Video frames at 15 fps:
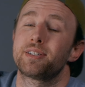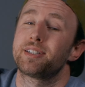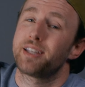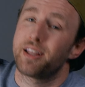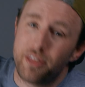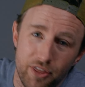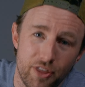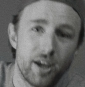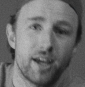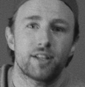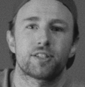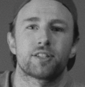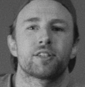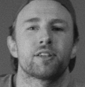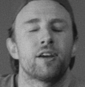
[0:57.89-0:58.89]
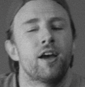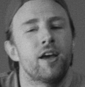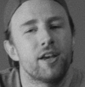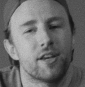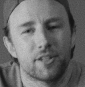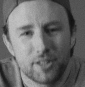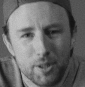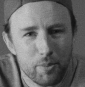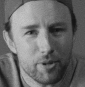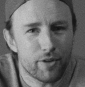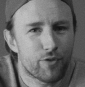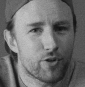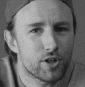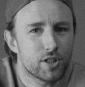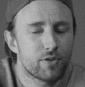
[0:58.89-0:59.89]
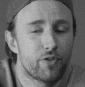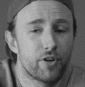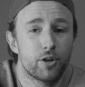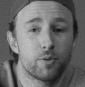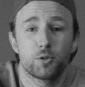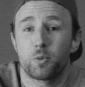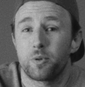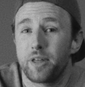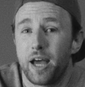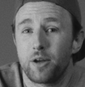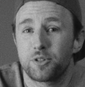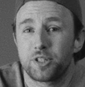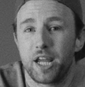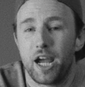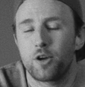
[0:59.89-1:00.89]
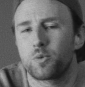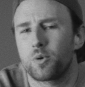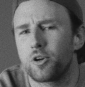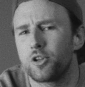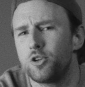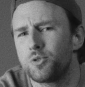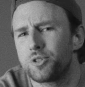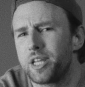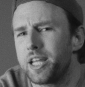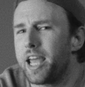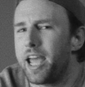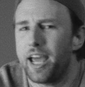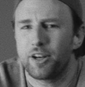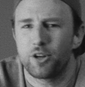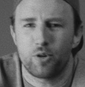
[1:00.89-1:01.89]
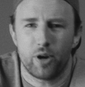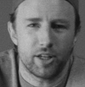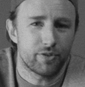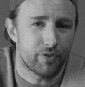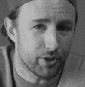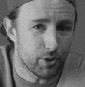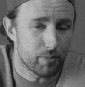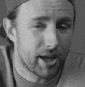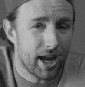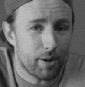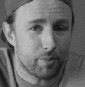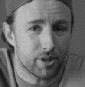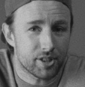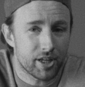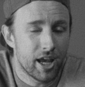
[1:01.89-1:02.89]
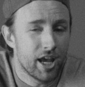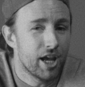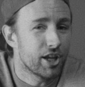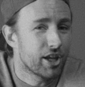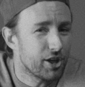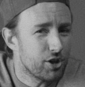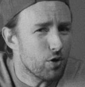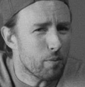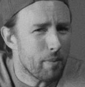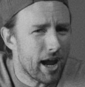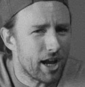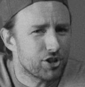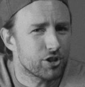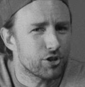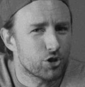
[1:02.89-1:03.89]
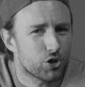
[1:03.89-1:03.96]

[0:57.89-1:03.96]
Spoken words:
to this. Some of the first films without sound were using hand-cranked film cameras. Can you imagine